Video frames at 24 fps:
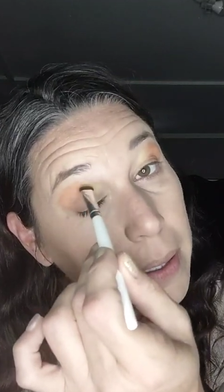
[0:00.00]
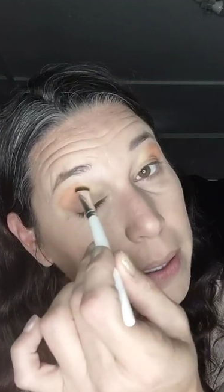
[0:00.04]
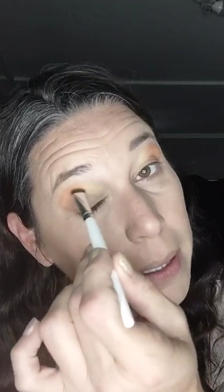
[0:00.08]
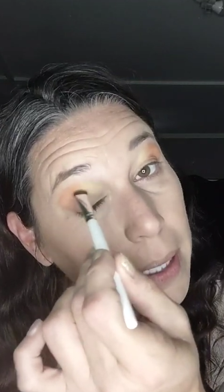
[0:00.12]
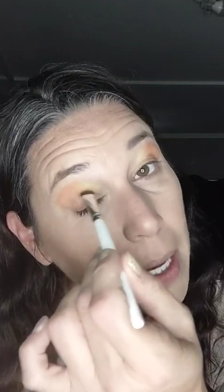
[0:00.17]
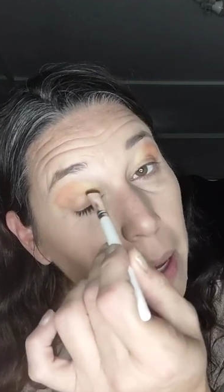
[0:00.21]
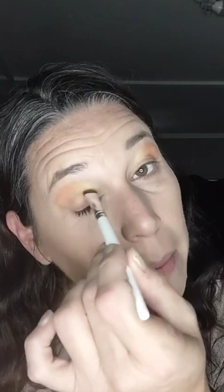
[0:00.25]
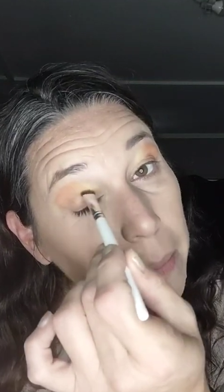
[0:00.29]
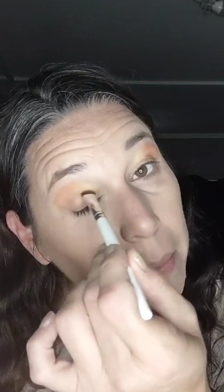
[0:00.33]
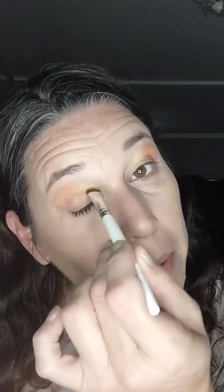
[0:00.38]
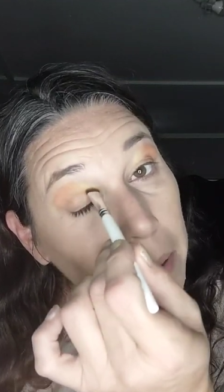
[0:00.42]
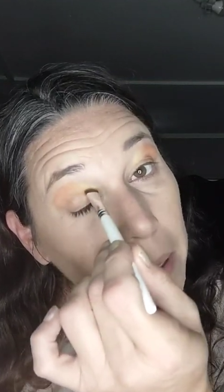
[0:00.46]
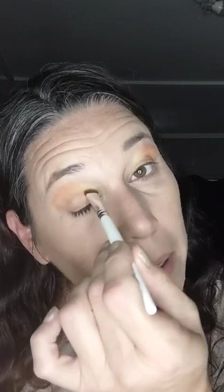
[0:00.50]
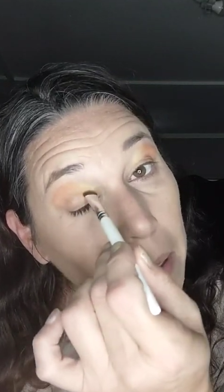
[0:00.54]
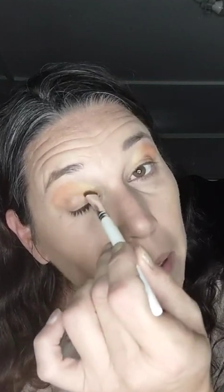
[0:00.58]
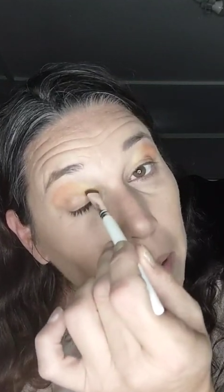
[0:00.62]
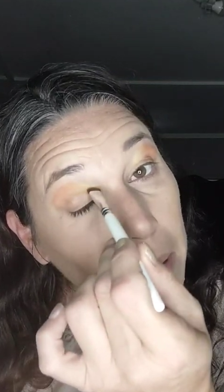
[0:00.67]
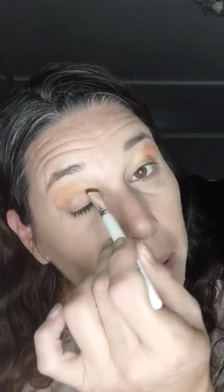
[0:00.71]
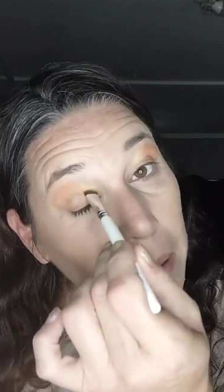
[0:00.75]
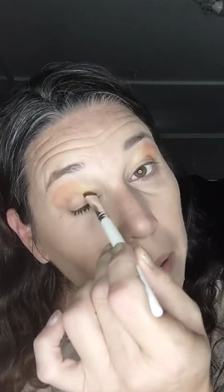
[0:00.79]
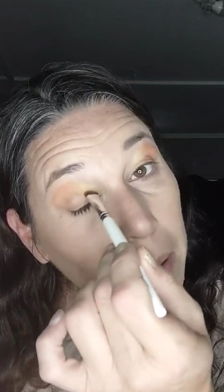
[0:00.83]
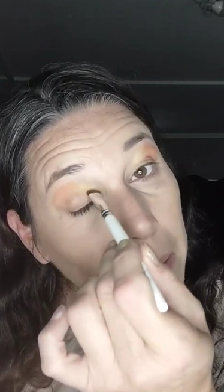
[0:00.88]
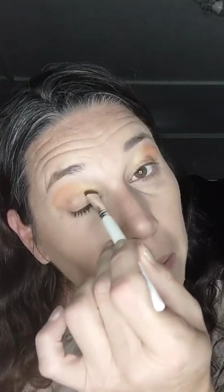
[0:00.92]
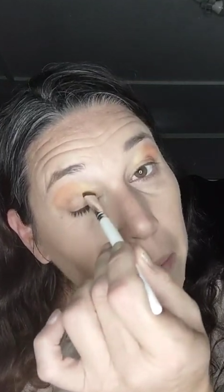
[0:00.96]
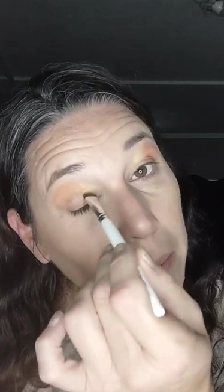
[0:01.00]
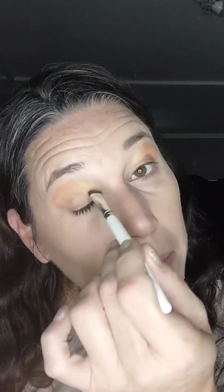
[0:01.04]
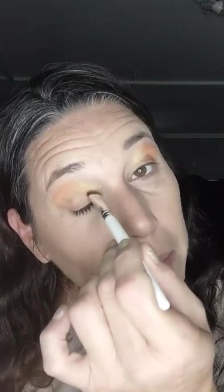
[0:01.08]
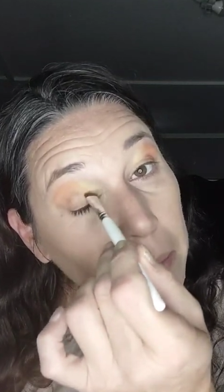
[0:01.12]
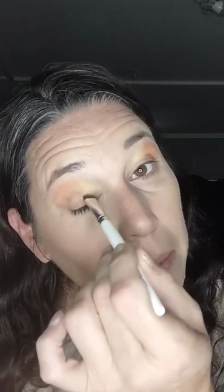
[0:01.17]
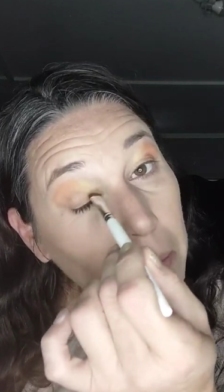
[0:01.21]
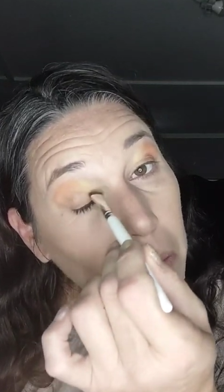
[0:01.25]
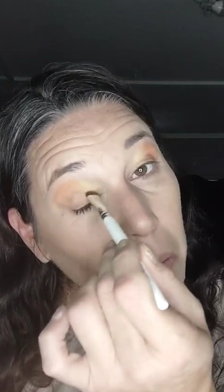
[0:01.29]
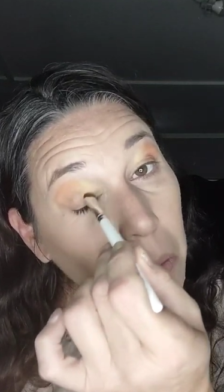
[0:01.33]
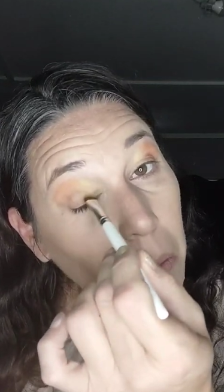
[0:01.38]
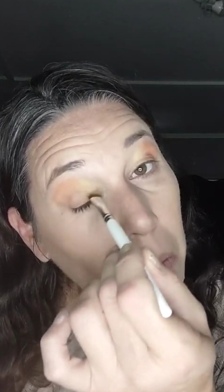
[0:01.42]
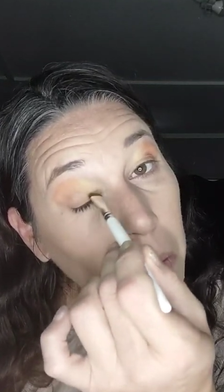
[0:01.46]
tapping it in here in
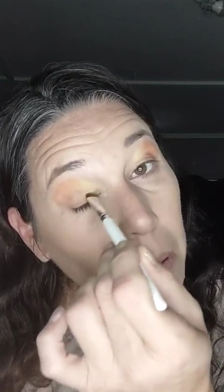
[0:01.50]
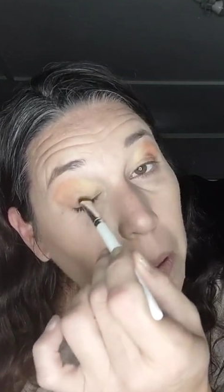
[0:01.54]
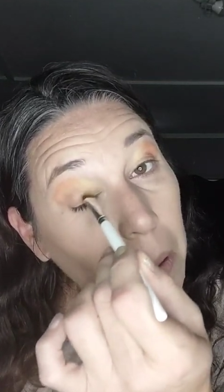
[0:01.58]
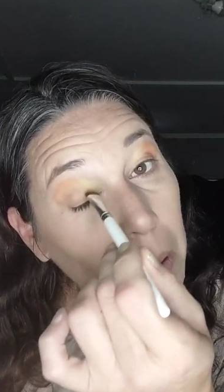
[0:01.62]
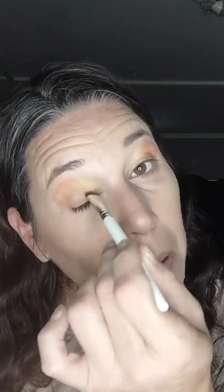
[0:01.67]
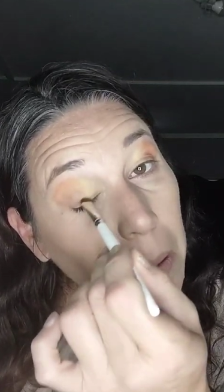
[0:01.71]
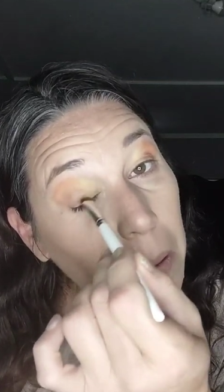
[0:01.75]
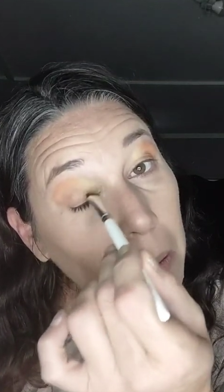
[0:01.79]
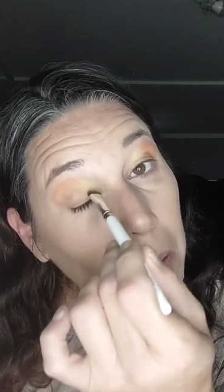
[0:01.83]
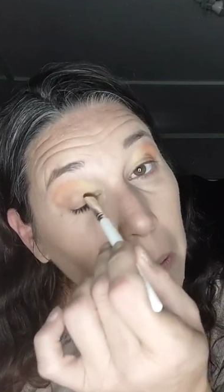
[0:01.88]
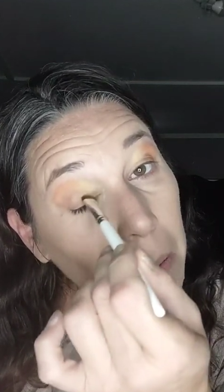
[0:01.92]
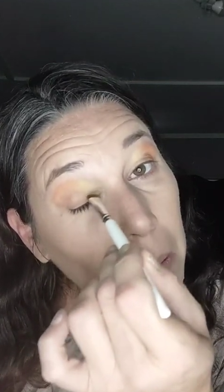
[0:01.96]
the corner.